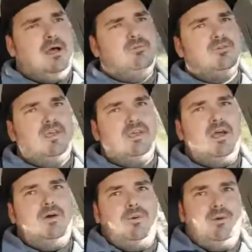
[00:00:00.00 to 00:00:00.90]
I will take
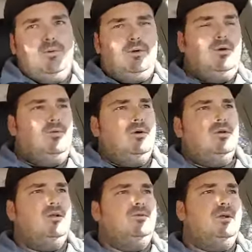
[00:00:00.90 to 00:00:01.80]
Highway
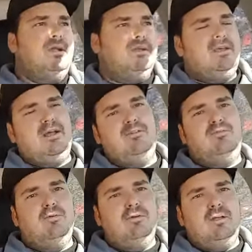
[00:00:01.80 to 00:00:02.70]
101 all the way down to
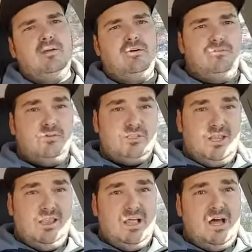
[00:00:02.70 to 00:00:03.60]
California. However, it's a
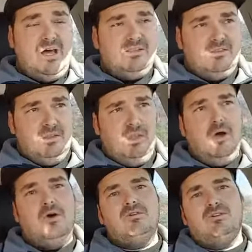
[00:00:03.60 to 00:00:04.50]
lot
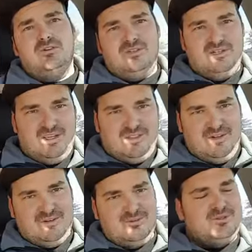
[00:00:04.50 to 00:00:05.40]
longer than I
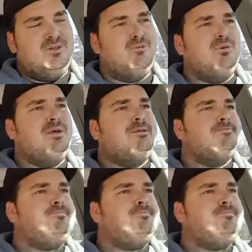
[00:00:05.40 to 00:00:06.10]
thought it was going to be.